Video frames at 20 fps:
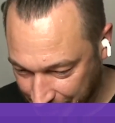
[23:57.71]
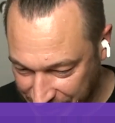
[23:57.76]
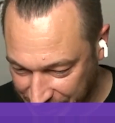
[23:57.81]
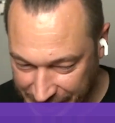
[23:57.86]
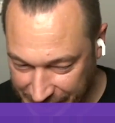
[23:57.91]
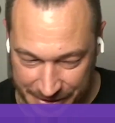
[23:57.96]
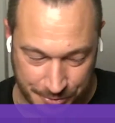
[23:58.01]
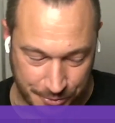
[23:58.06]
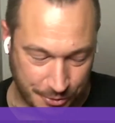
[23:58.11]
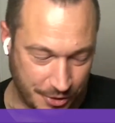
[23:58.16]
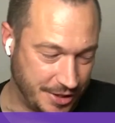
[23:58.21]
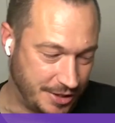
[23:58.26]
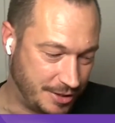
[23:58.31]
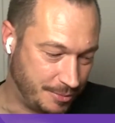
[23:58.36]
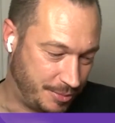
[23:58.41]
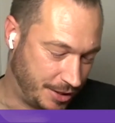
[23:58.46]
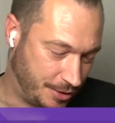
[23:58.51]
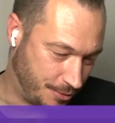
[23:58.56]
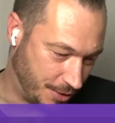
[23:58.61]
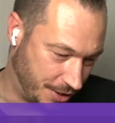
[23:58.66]
I mean, that's really
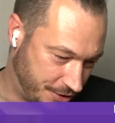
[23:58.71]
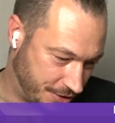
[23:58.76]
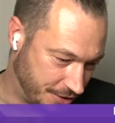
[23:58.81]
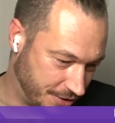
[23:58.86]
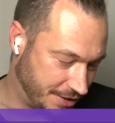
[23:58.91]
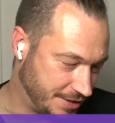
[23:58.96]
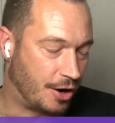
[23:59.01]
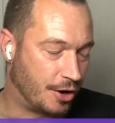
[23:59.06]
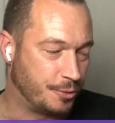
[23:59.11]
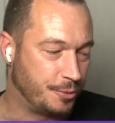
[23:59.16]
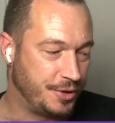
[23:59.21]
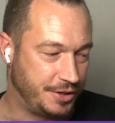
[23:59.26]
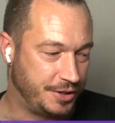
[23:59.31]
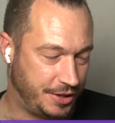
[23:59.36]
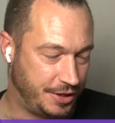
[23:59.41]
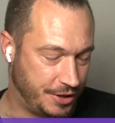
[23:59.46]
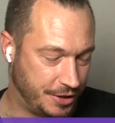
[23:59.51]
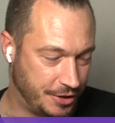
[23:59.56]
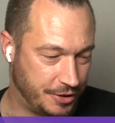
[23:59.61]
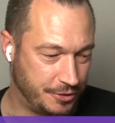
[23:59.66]
the big question. Are
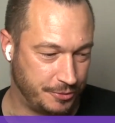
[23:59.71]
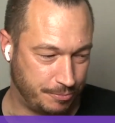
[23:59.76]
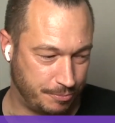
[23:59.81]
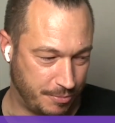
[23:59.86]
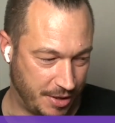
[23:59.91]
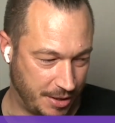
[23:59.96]
we here